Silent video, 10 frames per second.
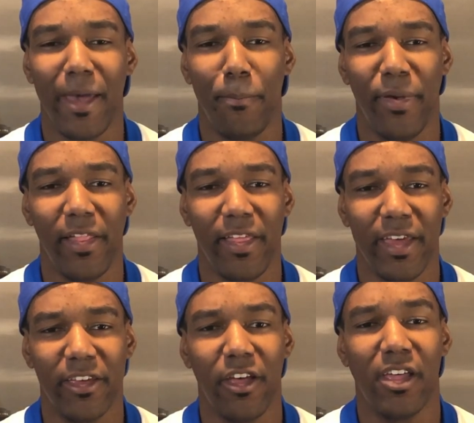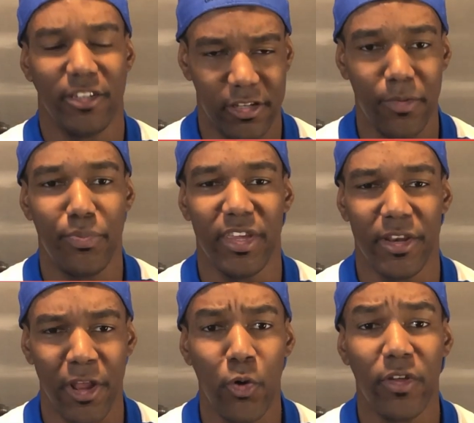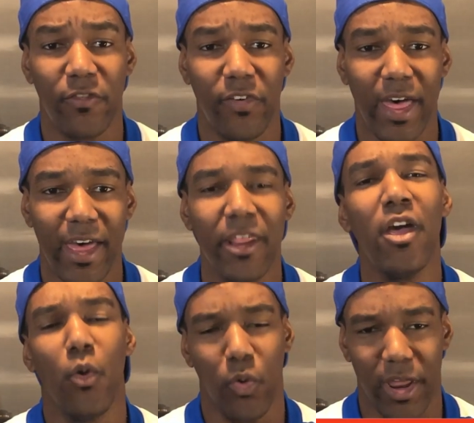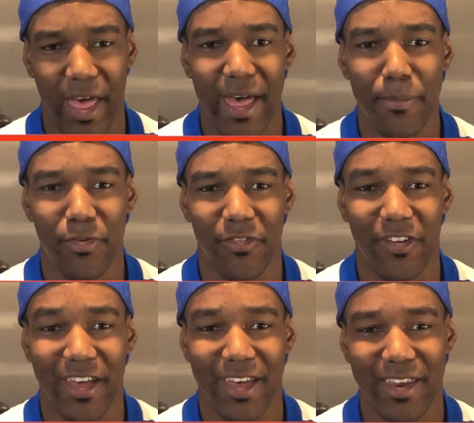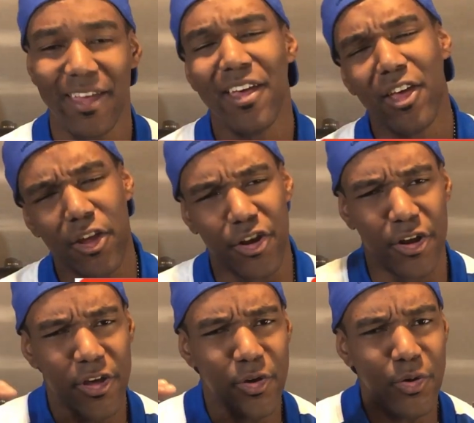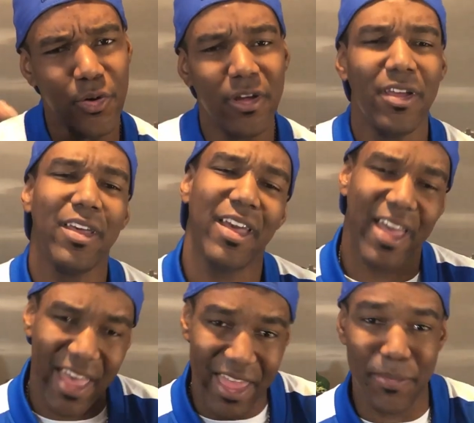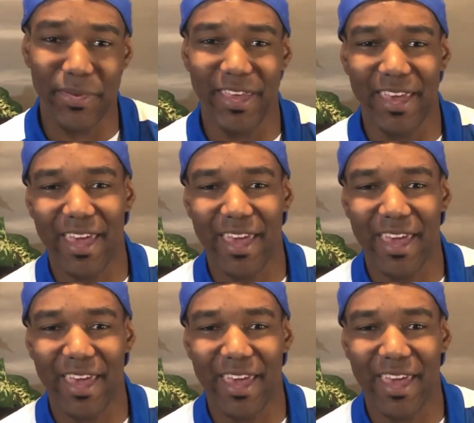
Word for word: that bell icon to be notified when I provide new N B